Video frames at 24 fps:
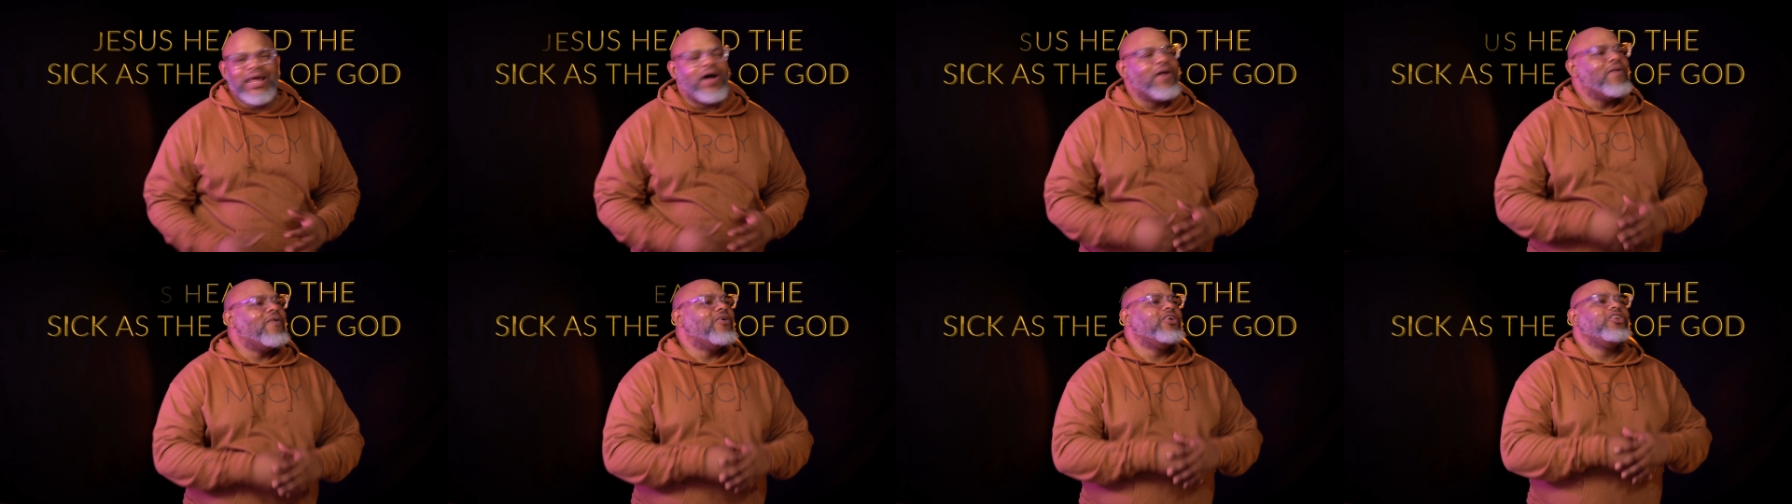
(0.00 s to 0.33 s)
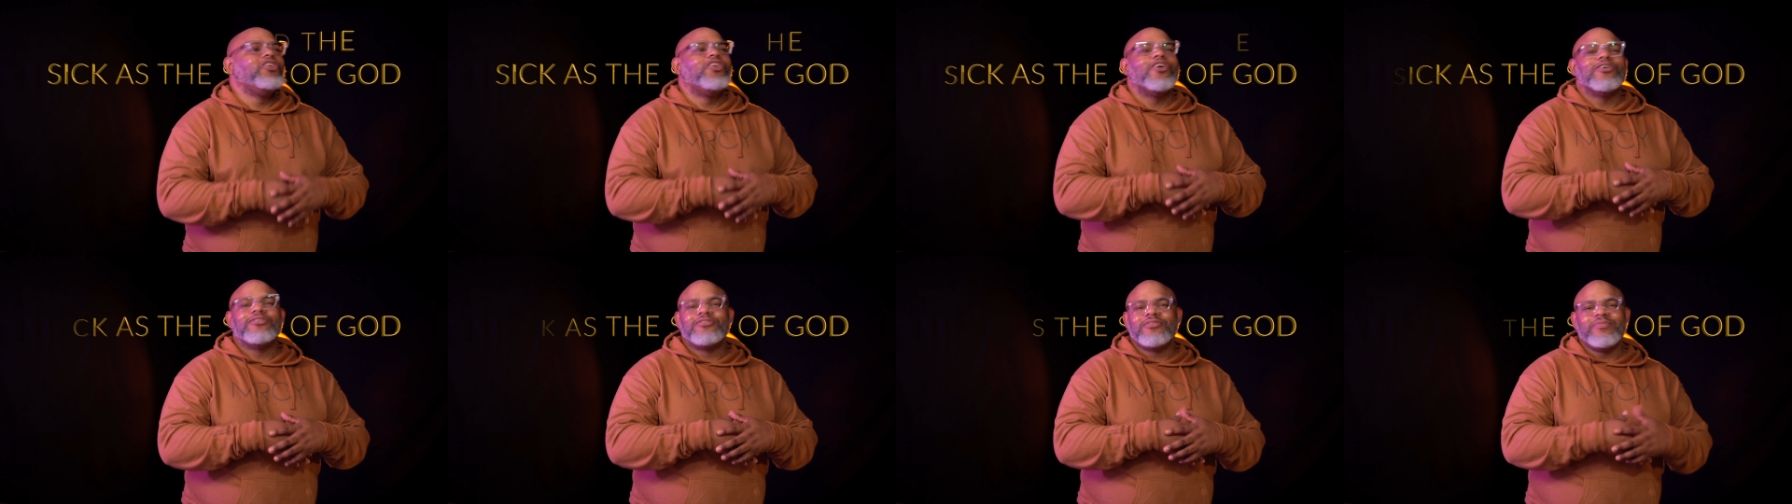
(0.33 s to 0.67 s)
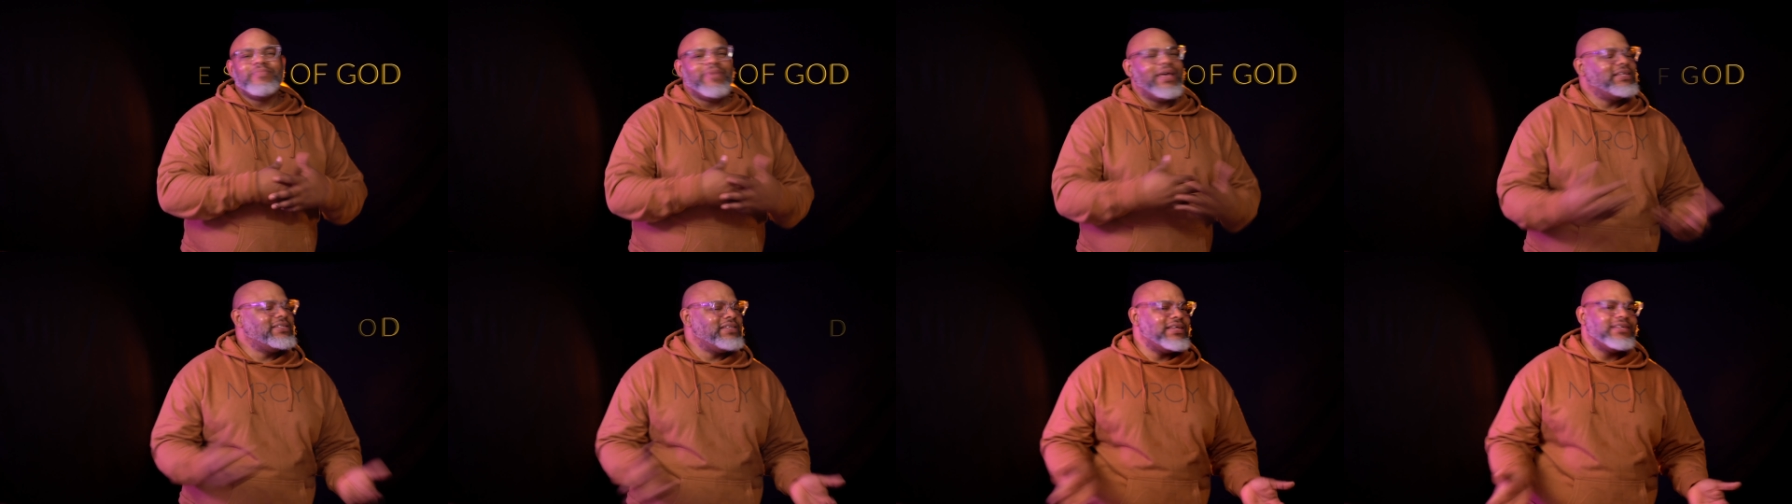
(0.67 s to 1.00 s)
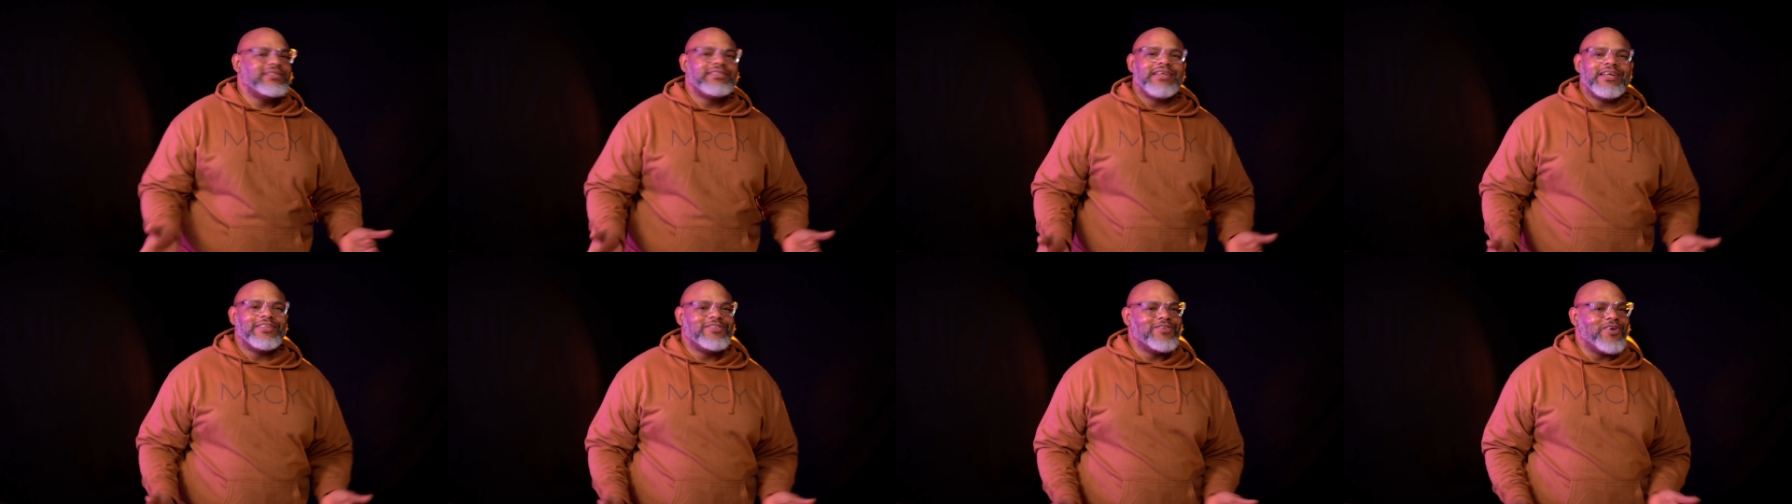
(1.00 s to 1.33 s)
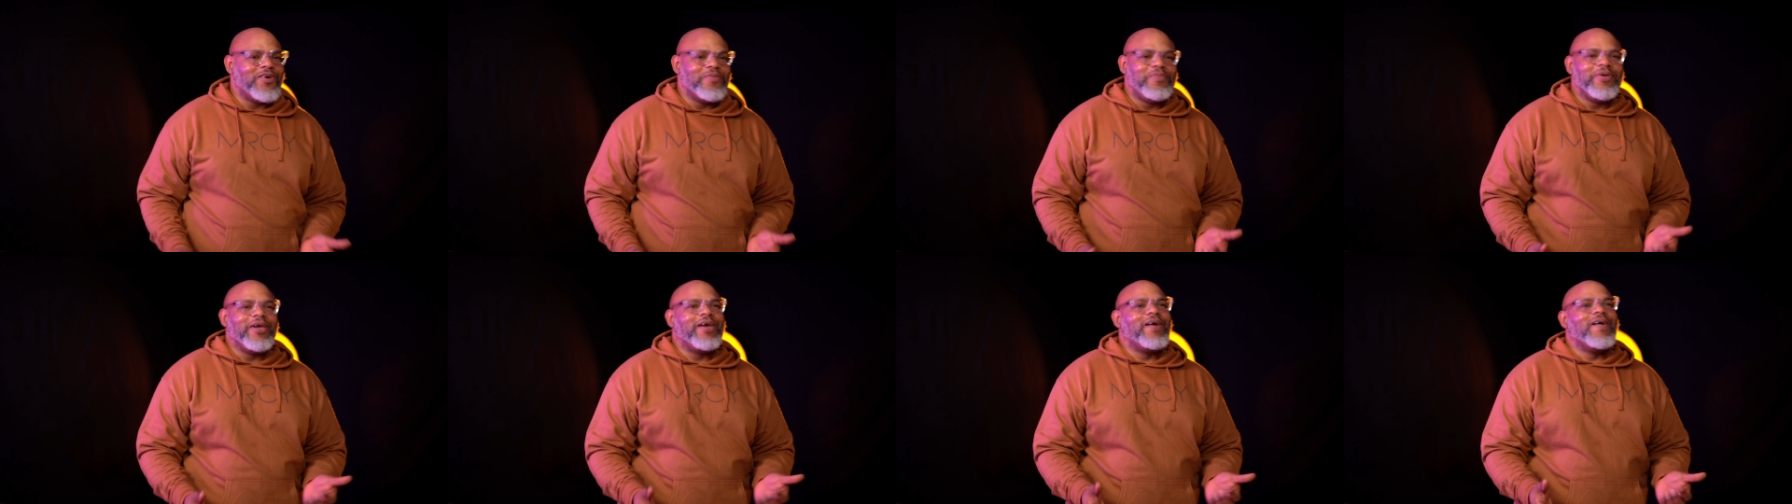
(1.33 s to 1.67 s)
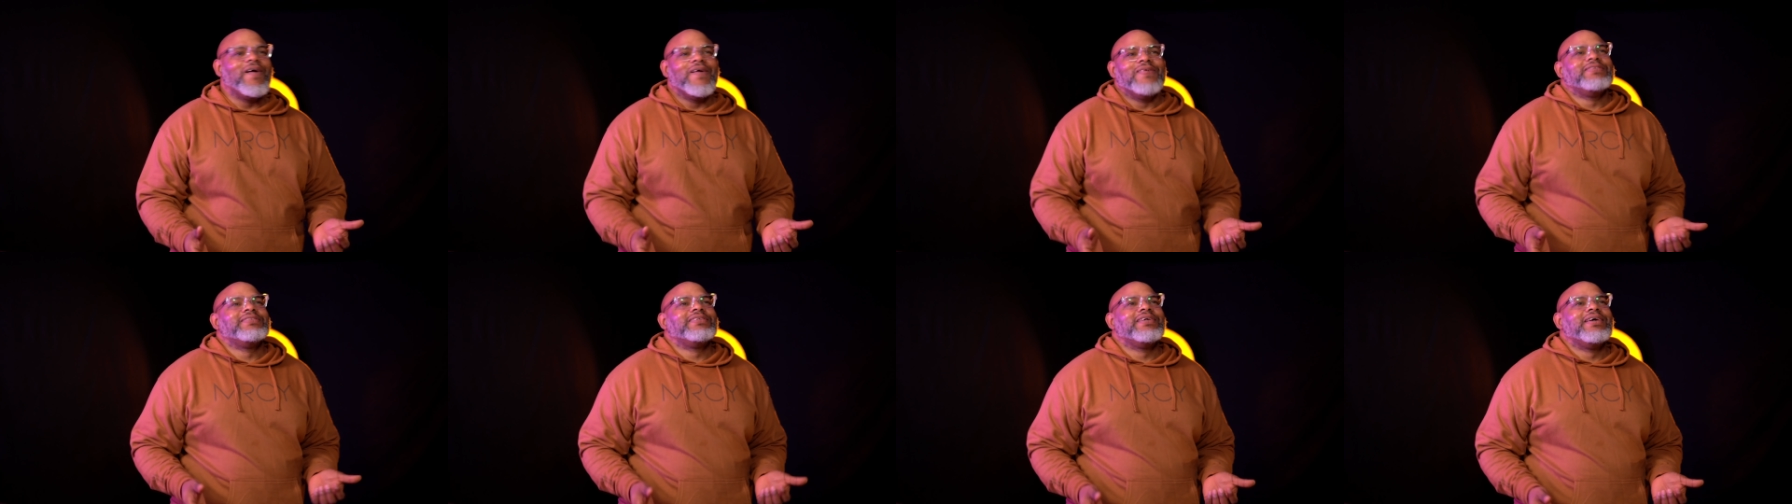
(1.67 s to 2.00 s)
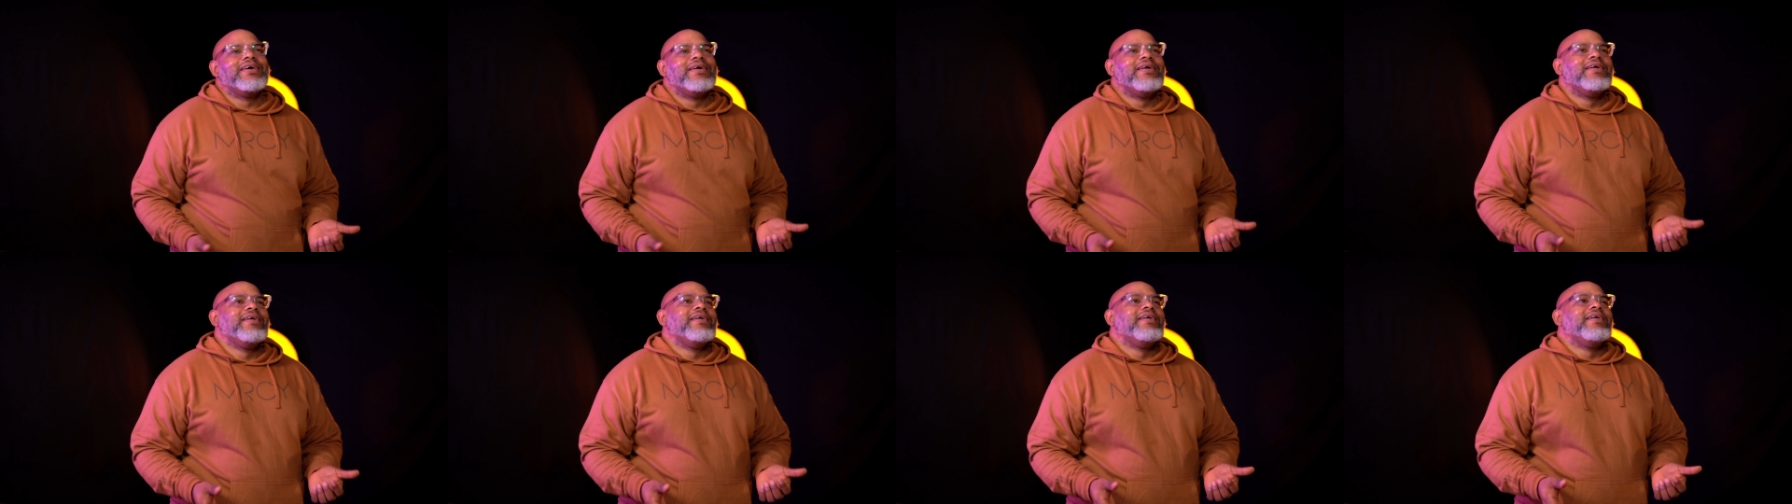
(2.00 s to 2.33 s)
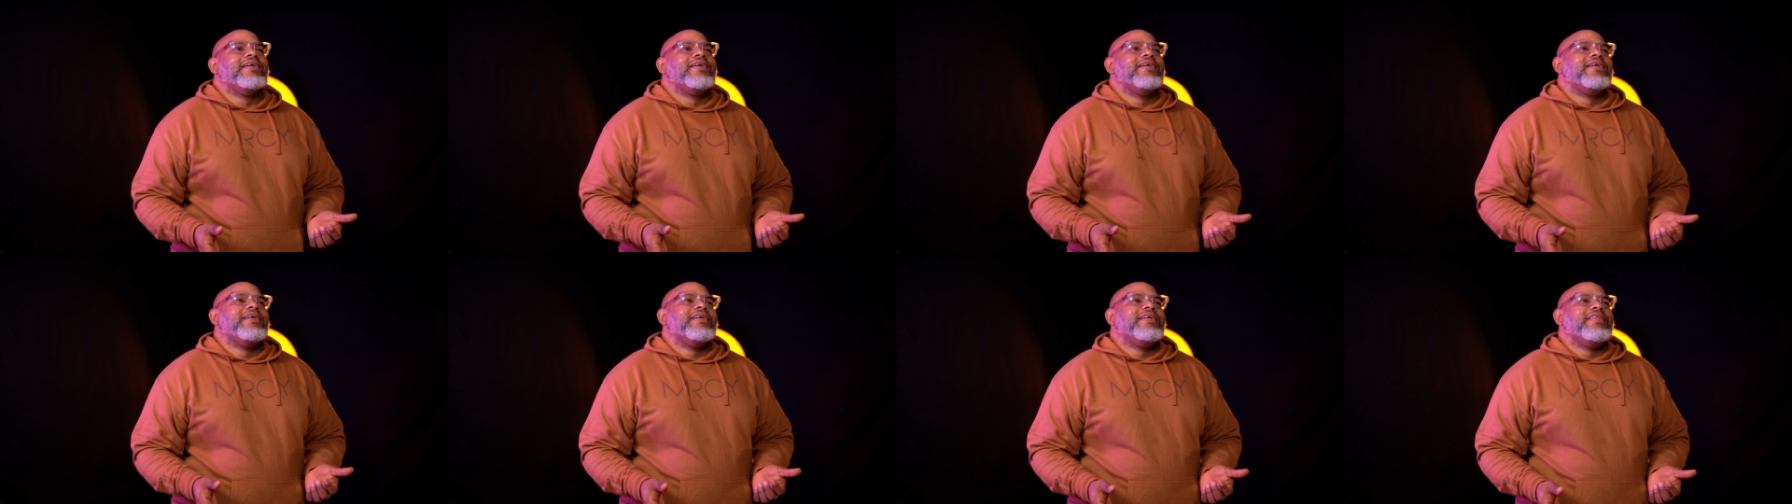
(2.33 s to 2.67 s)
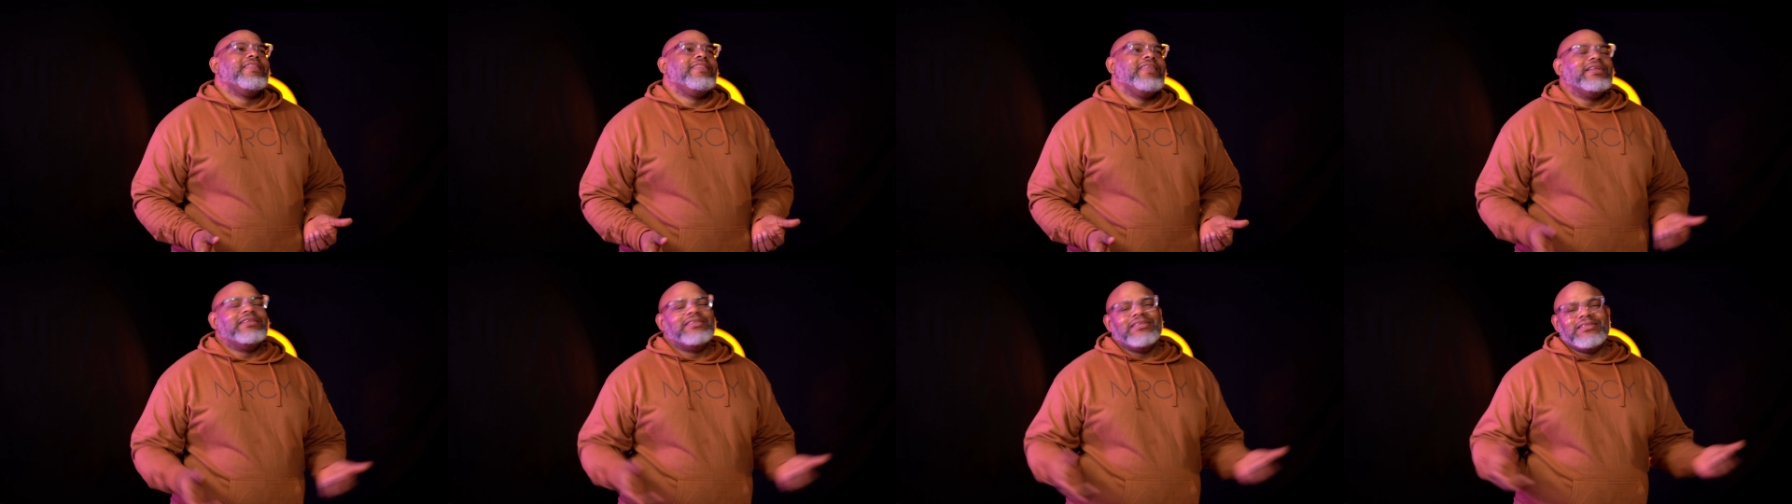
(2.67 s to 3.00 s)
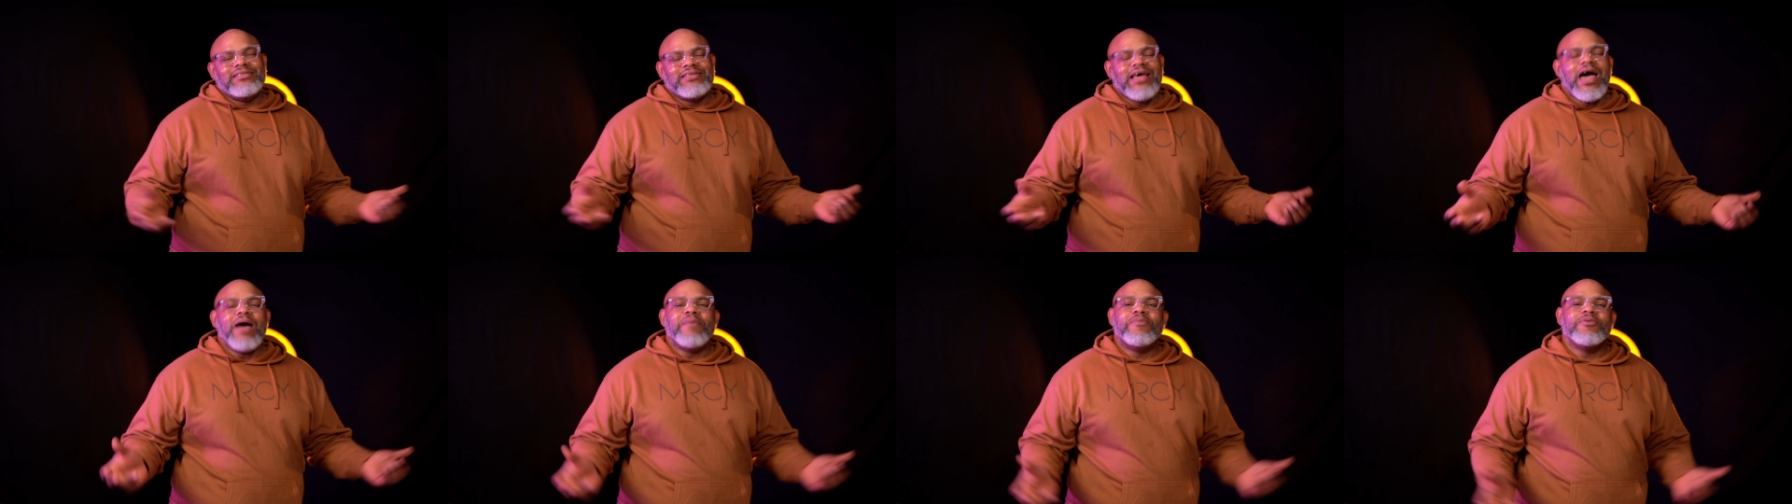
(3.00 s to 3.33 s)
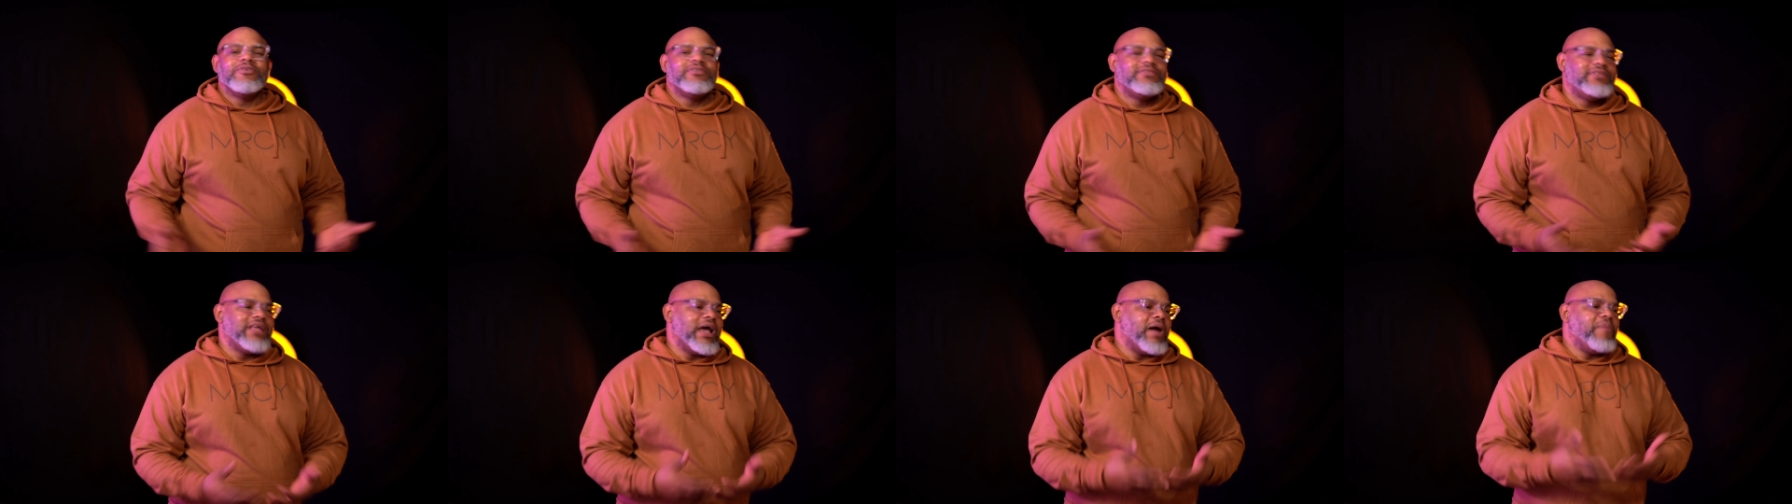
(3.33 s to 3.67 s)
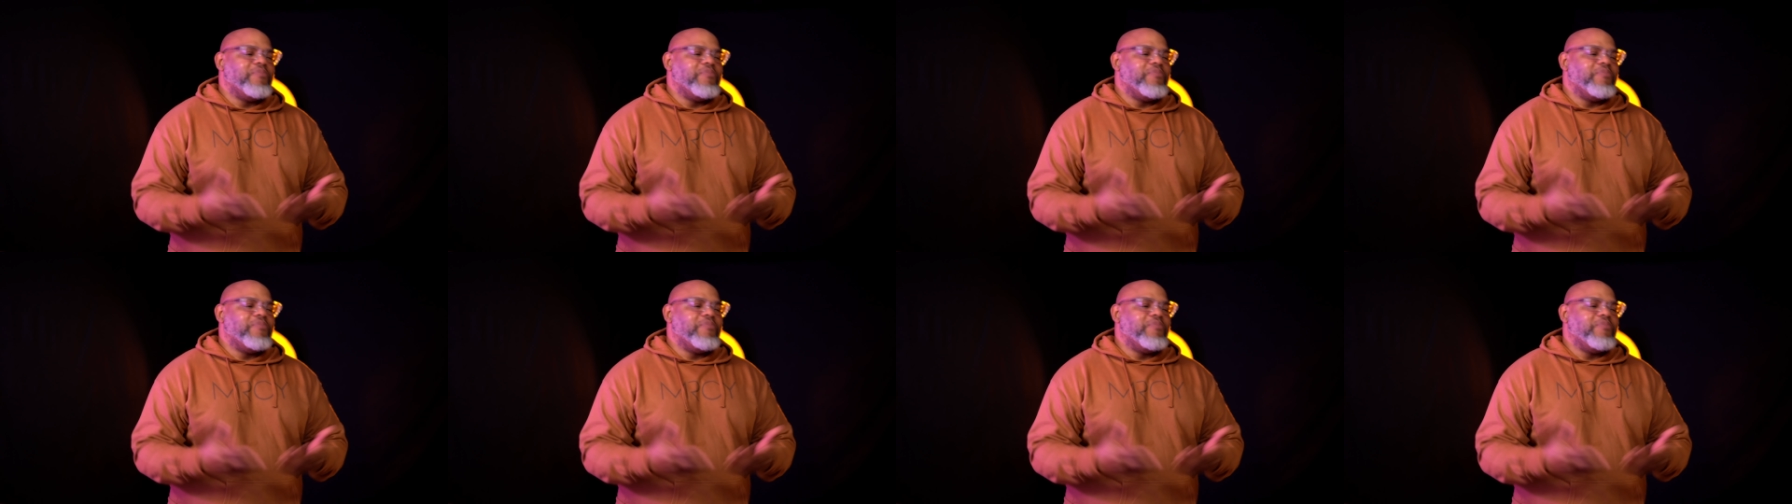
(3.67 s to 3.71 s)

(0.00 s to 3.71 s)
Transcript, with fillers: that one doesn't make sense at all because the disciples, the